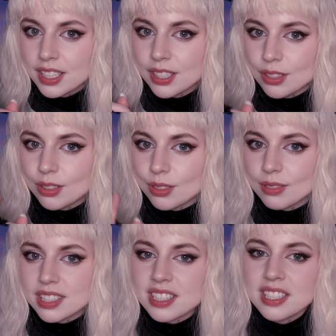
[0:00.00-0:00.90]
You know
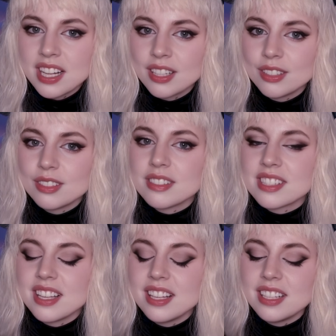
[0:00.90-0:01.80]
what, and now your
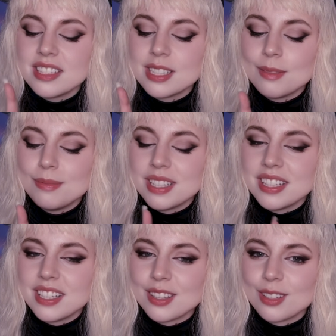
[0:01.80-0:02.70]
scale is tipping
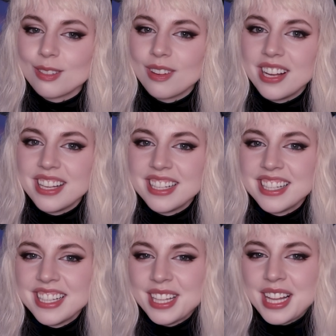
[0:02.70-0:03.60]
the other way.
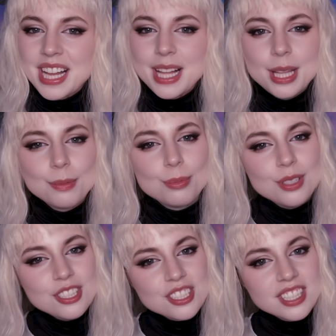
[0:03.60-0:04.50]
I
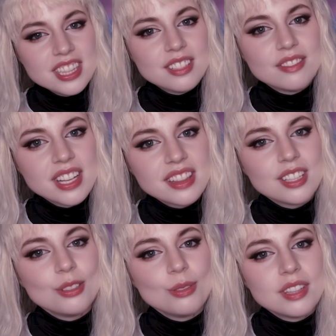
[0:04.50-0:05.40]
appreciate the fact
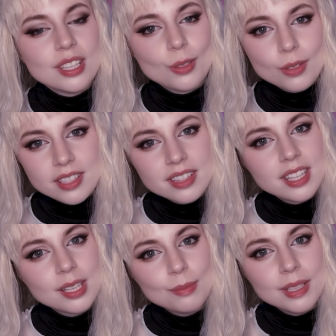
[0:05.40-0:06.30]
that you think you can
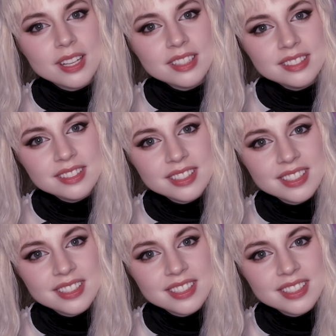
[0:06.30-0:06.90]
take me on.